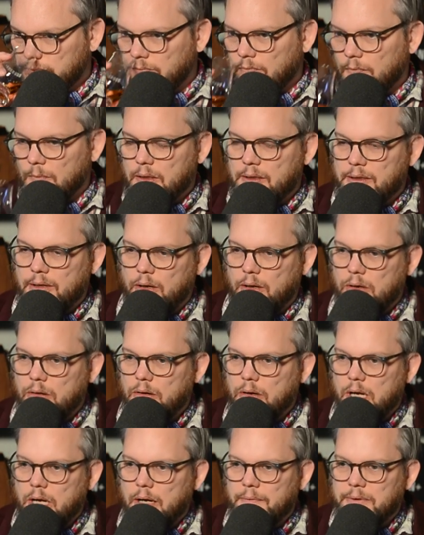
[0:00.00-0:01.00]
So
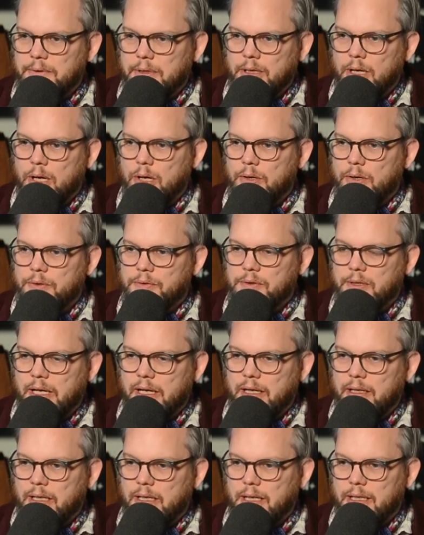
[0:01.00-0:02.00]
off the nose,
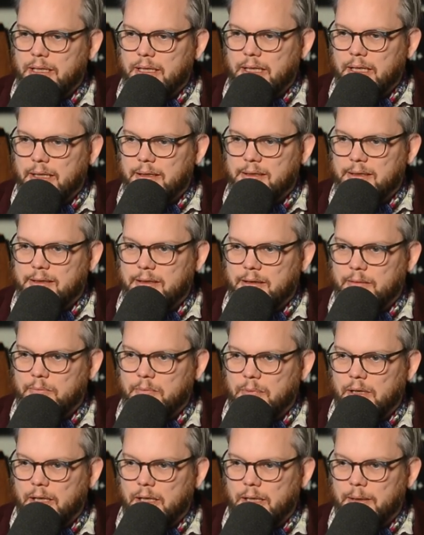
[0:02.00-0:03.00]
I, I get some
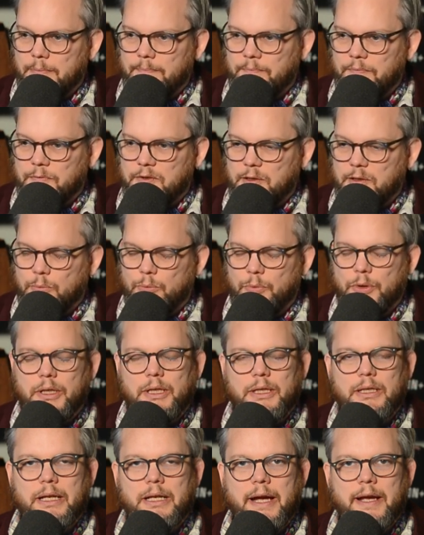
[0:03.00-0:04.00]
um, some
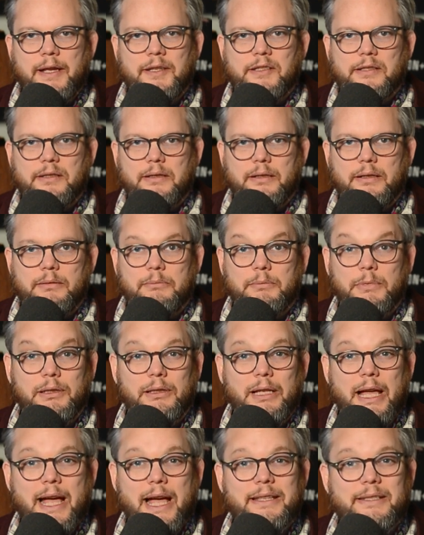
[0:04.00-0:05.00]
really nice uh,
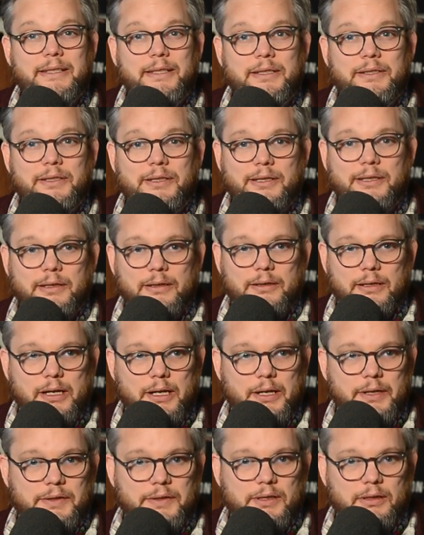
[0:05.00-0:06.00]
molasses,
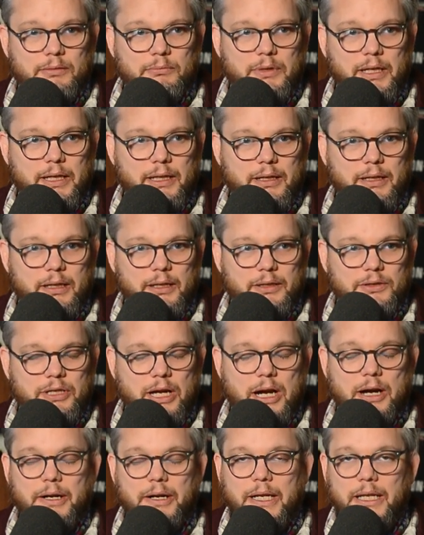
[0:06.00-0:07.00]
uh, some like uh,
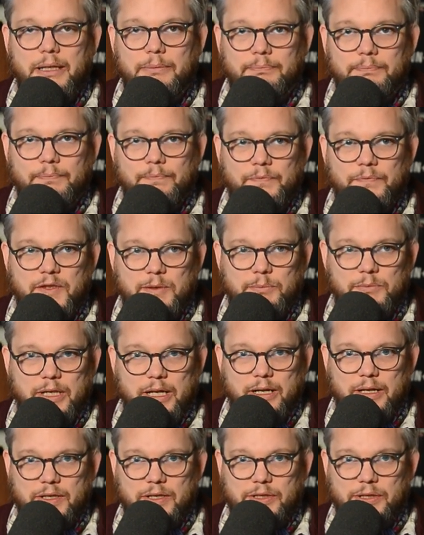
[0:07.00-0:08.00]
cherry, some
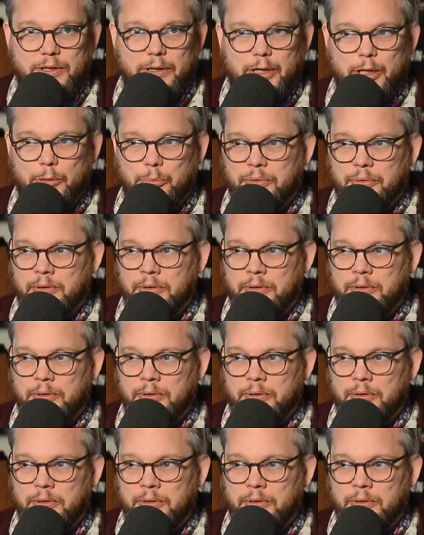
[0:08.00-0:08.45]
cherry syrup,